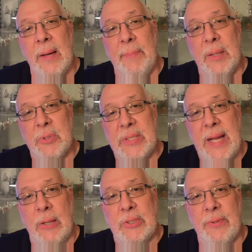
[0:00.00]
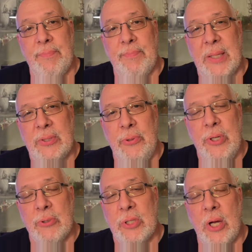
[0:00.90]
but it was announced about two
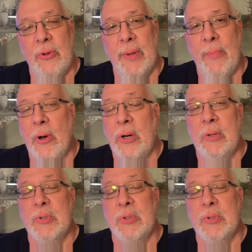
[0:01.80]
years ago that Monarch